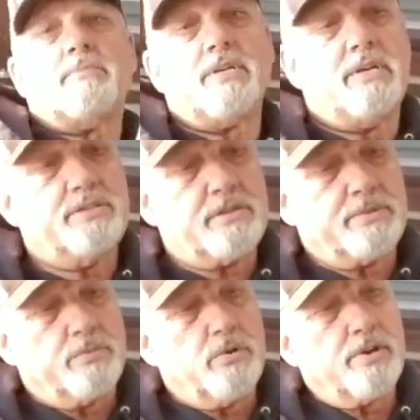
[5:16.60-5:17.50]
some of, some
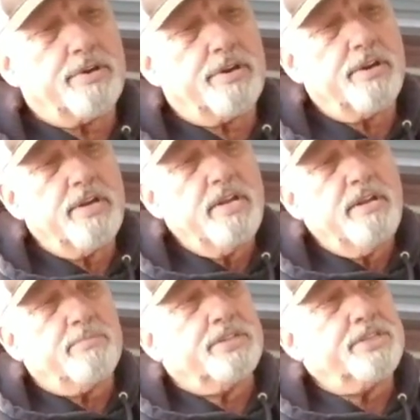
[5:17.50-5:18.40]
of the water here.
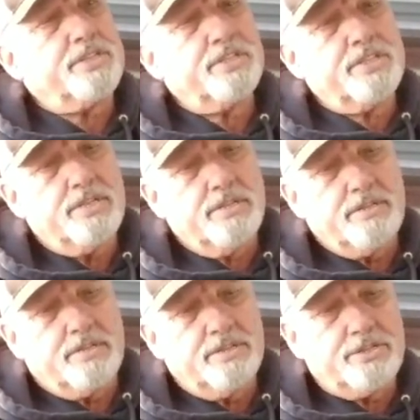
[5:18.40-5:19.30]
But this is,
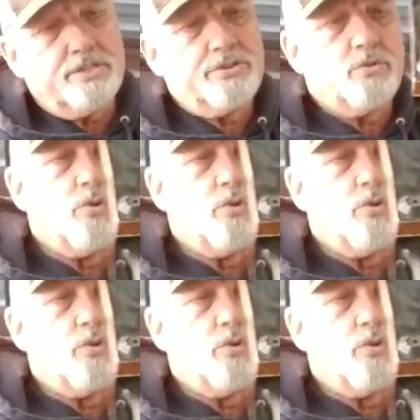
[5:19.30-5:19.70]
this is